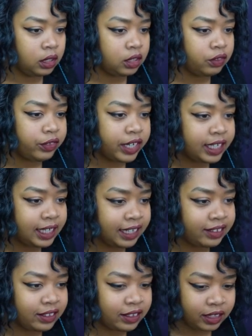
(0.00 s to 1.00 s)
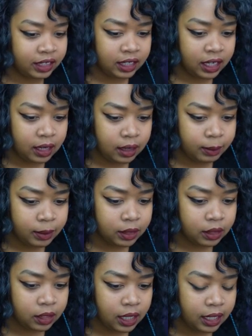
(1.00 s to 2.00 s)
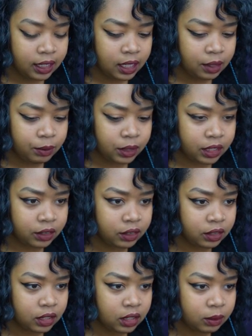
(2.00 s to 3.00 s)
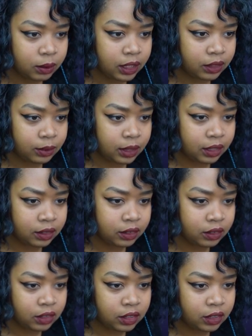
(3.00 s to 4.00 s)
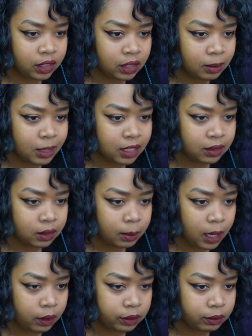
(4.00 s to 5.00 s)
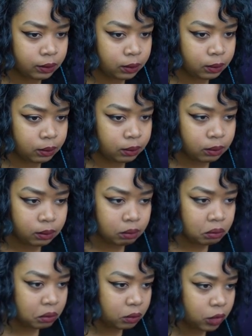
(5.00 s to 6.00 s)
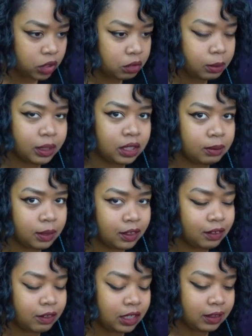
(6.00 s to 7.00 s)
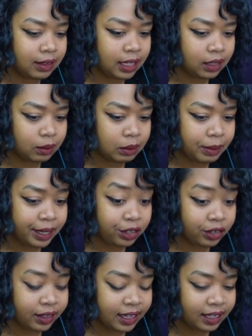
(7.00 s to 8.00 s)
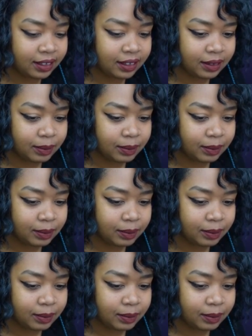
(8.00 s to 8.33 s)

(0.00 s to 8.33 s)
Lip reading: It's very necessary. And then what else? This is just like the basic power room. We're gonna replace most of these things with better things.